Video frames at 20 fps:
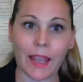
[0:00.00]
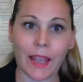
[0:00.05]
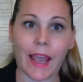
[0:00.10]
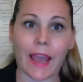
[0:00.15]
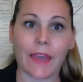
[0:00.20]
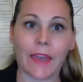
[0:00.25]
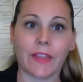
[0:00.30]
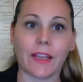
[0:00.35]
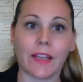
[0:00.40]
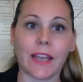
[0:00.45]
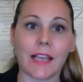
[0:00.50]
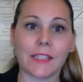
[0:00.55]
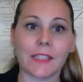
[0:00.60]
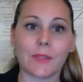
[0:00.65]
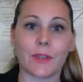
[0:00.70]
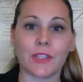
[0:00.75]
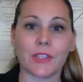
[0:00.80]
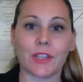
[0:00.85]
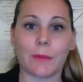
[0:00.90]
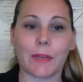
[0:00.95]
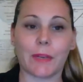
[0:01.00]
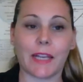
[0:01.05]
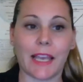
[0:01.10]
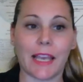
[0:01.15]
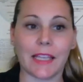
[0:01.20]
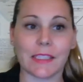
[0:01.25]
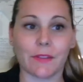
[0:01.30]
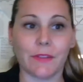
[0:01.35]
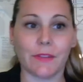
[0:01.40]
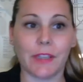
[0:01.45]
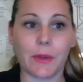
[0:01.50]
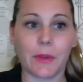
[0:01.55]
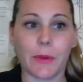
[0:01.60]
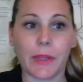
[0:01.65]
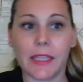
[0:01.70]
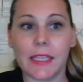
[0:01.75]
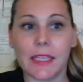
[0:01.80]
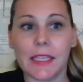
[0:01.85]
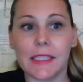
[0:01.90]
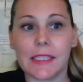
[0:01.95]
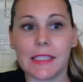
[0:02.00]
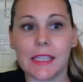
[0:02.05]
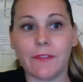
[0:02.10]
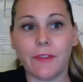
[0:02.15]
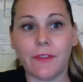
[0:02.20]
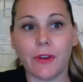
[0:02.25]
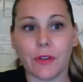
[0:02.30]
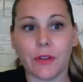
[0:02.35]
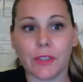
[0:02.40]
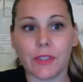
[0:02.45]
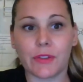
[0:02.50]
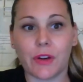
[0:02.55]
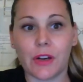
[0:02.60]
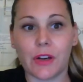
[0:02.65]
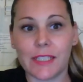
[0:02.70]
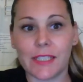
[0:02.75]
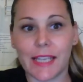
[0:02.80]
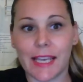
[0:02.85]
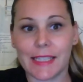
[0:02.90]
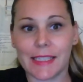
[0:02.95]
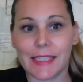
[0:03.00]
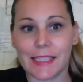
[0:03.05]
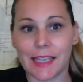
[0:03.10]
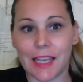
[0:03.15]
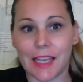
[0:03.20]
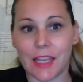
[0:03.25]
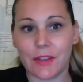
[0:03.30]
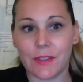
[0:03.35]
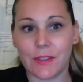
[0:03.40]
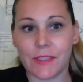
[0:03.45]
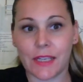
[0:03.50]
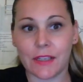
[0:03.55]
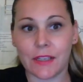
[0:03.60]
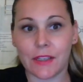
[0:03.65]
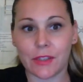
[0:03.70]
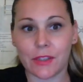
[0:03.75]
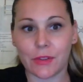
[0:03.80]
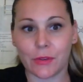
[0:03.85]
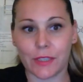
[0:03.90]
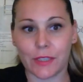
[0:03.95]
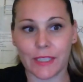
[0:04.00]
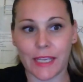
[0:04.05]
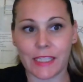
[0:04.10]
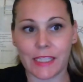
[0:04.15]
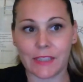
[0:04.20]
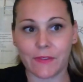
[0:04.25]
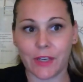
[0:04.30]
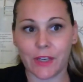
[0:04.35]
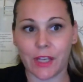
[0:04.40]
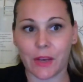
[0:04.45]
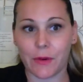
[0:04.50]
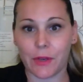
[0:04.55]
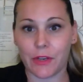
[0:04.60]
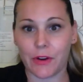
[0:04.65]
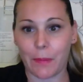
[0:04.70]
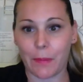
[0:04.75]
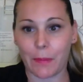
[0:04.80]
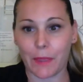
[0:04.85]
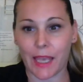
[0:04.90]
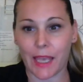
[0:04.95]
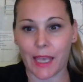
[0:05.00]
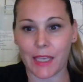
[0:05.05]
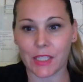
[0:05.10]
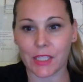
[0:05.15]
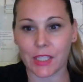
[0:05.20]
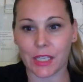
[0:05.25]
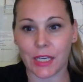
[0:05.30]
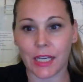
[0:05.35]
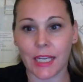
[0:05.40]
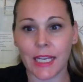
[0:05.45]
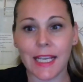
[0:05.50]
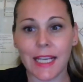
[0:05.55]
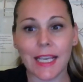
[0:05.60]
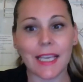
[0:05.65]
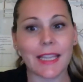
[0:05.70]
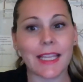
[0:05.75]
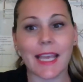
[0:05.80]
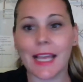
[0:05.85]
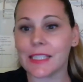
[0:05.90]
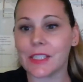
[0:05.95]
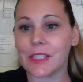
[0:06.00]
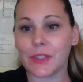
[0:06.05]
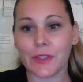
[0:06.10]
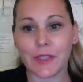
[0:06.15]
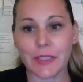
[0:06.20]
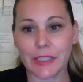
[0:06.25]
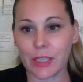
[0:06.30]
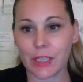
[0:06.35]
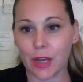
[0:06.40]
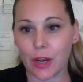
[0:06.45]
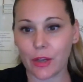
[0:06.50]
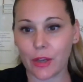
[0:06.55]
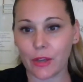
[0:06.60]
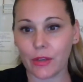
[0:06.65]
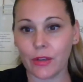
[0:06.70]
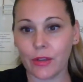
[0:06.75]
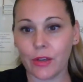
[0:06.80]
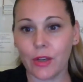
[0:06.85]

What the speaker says: And the last question I'm going to answer really quickly is, if you're a strong dancer, can you send a short dance video in your application? The answer is no.